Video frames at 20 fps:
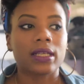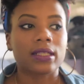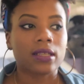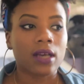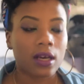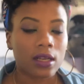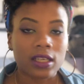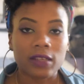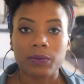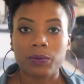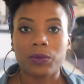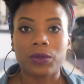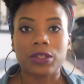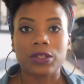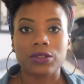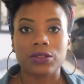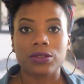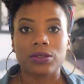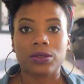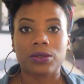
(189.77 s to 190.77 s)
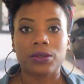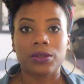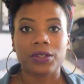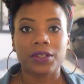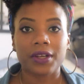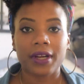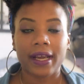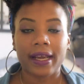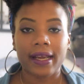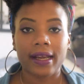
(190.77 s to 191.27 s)
a ton of moisture on
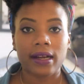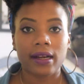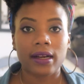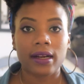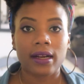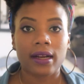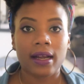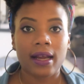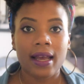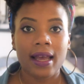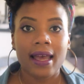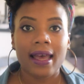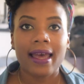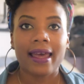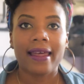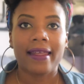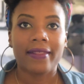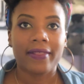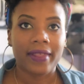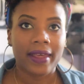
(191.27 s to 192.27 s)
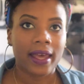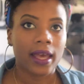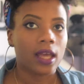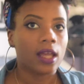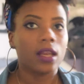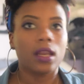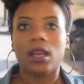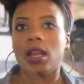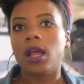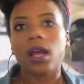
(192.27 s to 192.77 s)
your hair and
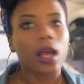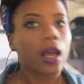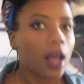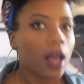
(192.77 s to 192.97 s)
then